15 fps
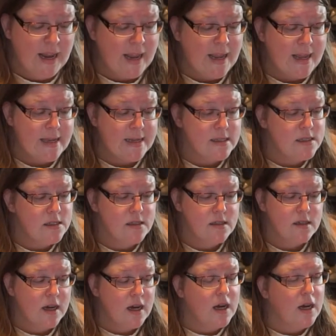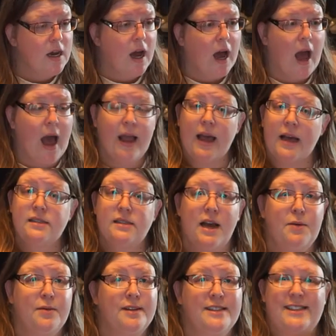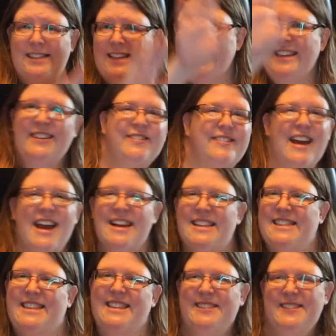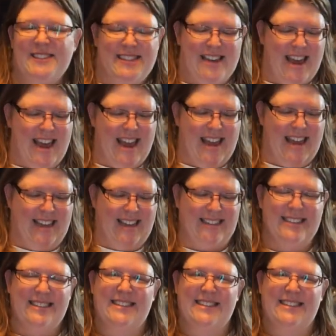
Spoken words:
And I guess I will see you next Tuesday.